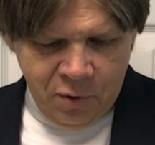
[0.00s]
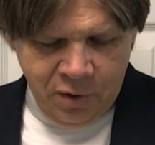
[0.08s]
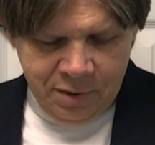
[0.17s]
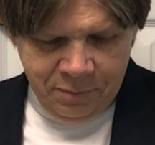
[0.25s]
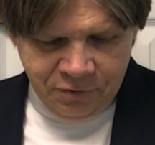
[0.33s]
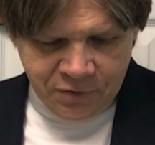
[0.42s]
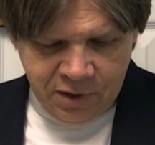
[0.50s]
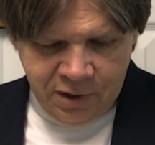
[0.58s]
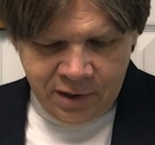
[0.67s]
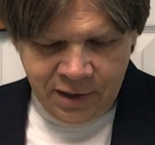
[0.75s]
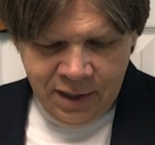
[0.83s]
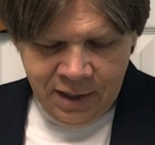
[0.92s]
borne him a
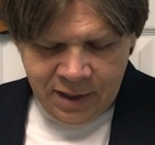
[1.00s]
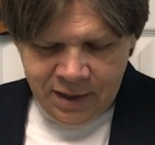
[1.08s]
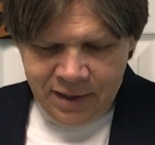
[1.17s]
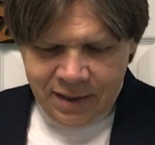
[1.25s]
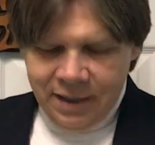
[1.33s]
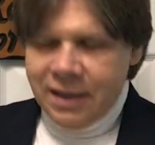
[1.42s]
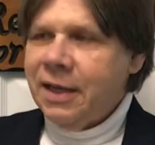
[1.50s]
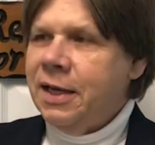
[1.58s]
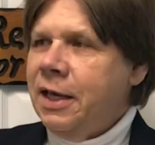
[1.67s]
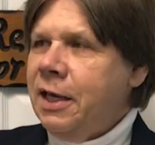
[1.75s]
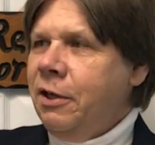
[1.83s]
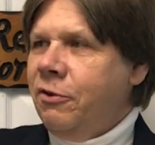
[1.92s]
son in
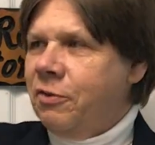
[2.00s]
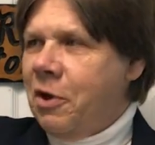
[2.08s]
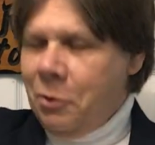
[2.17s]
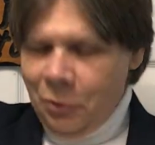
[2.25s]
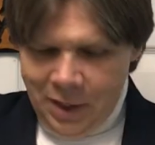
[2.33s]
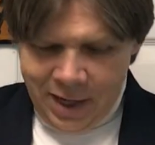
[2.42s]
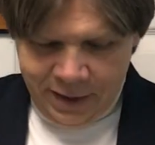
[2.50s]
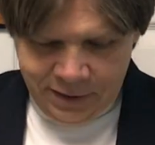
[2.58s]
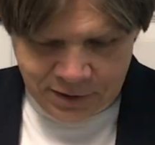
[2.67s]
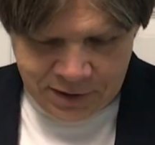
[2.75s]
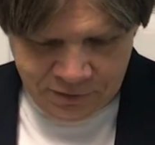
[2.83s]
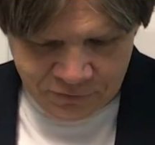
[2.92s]
his old
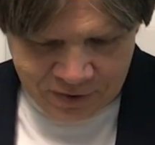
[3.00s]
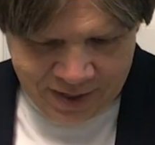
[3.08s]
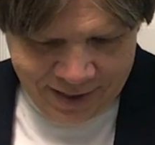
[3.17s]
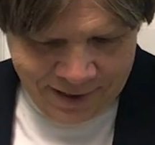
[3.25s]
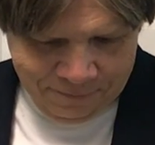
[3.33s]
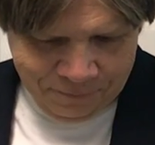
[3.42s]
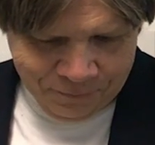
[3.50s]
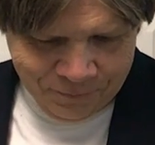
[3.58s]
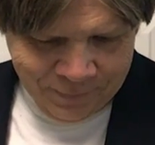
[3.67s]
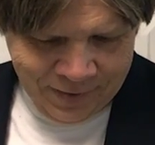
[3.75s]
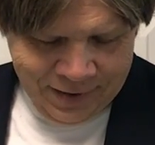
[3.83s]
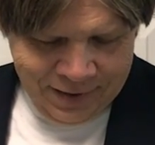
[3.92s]
age, she said.
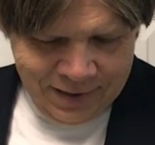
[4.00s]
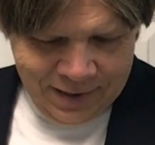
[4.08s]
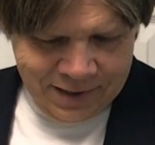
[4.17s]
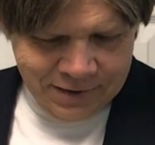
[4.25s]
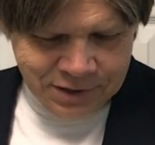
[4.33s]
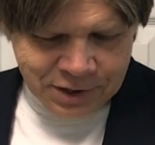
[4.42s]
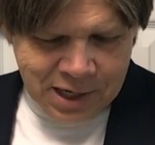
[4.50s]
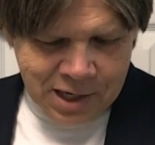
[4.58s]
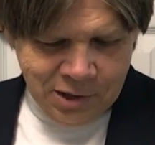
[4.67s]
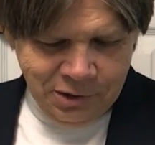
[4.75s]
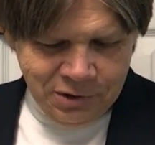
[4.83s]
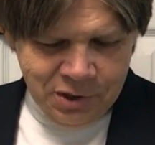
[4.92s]
And the
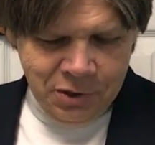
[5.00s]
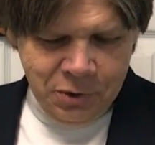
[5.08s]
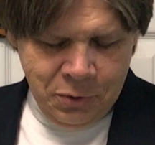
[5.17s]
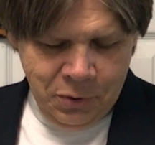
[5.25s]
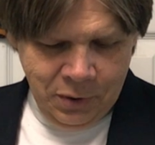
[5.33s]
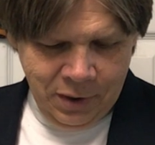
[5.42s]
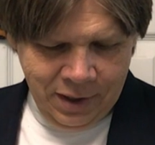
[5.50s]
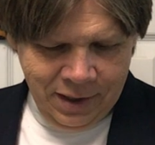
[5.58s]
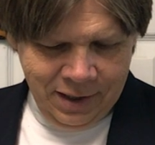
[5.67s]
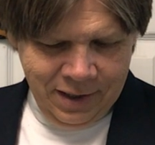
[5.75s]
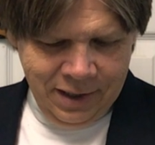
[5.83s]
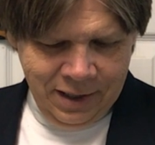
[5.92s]
child grew
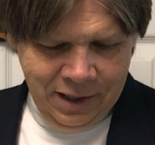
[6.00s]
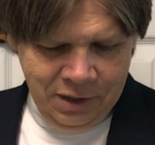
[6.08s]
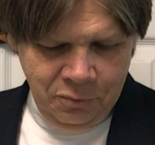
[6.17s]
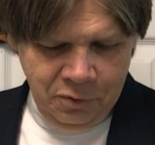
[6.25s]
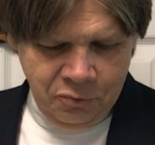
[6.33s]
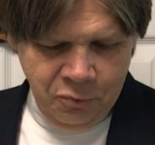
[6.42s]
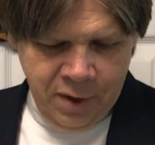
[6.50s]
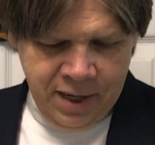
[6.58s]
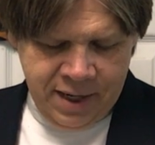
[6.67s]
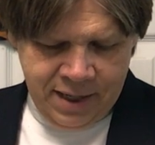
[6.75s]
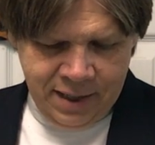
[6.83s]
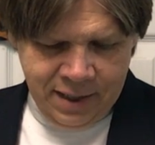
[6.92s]
and was
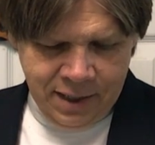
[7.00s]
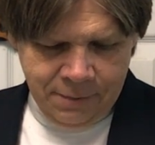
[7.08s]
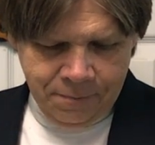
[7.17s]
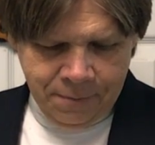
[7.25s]
weaned.